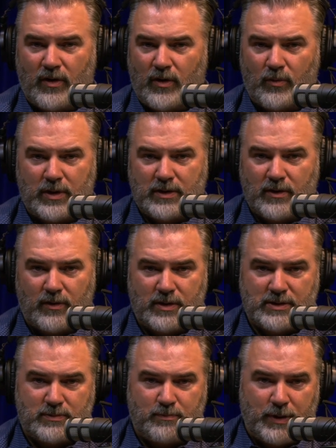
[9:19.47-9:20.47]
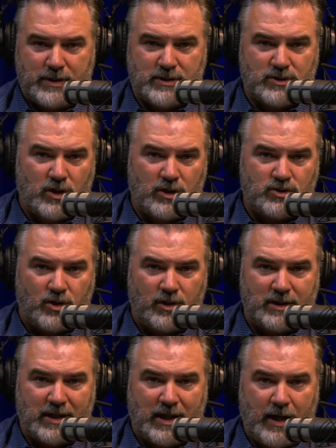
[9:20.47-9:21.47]
Are these places going to turn
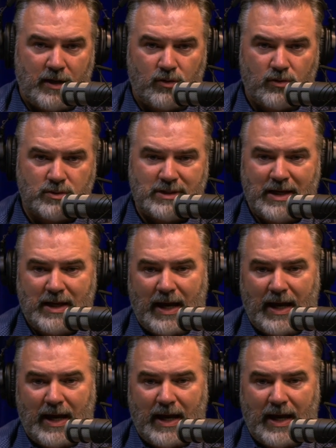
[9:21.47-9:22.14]
into caterers?